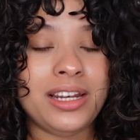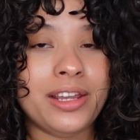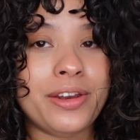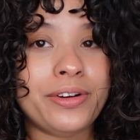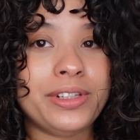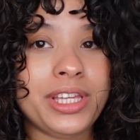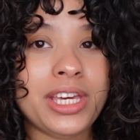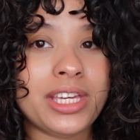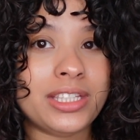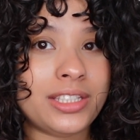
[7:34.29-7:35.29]

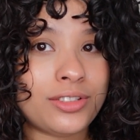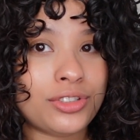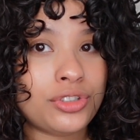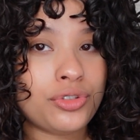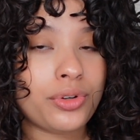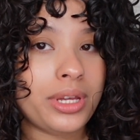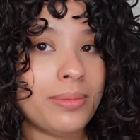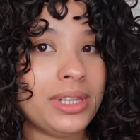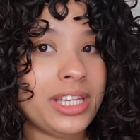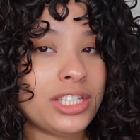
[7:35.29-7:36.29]
literally is
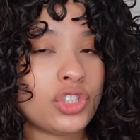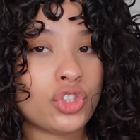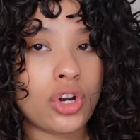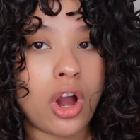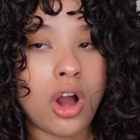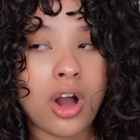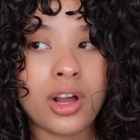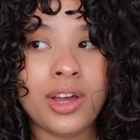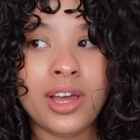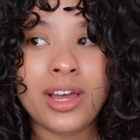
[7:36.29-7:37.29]
extremely
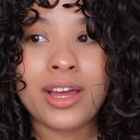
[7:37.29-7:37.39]
strong.